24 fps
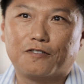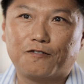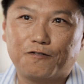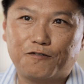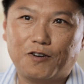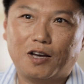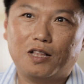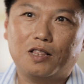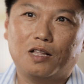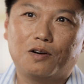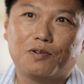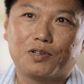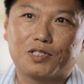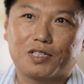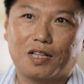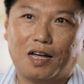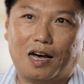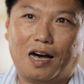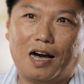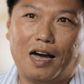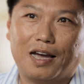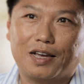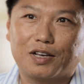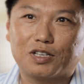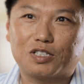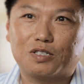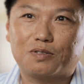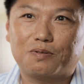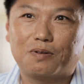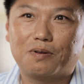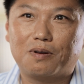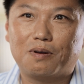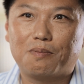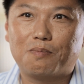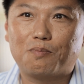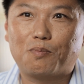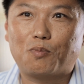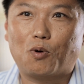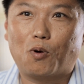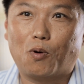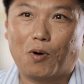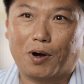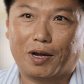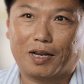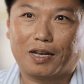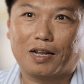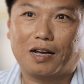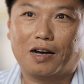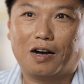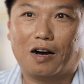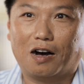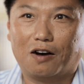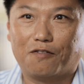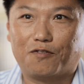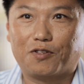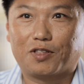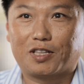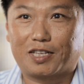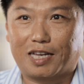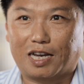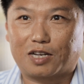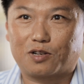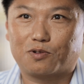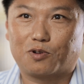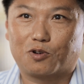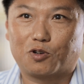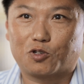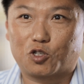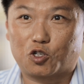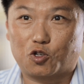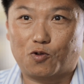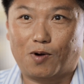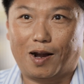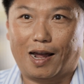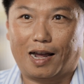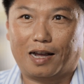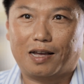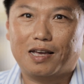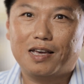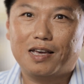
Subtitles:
fellow is the highest point of the technical track.